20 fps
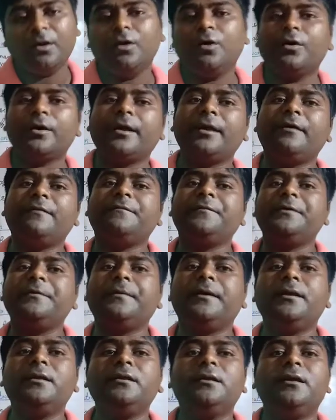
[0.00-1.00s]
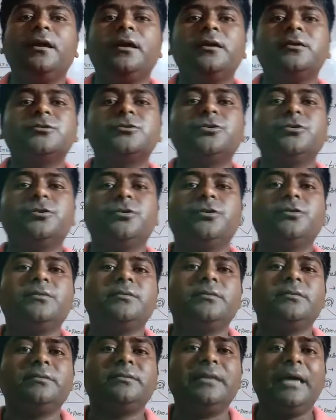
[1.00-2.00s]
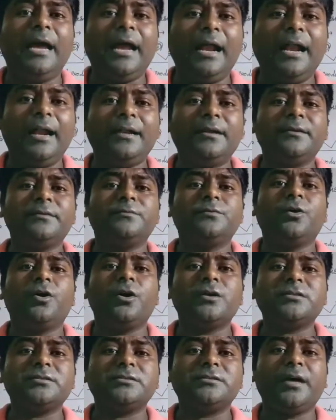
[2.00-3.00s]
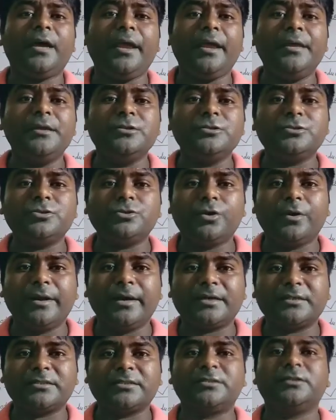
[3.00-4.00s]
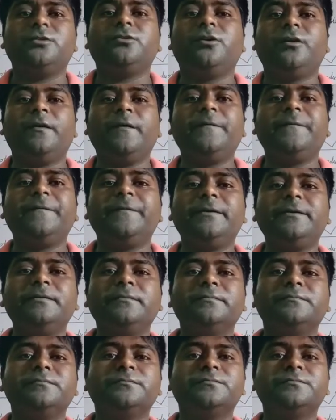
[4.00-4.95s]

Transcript: Okay everyone, so that was the introduction of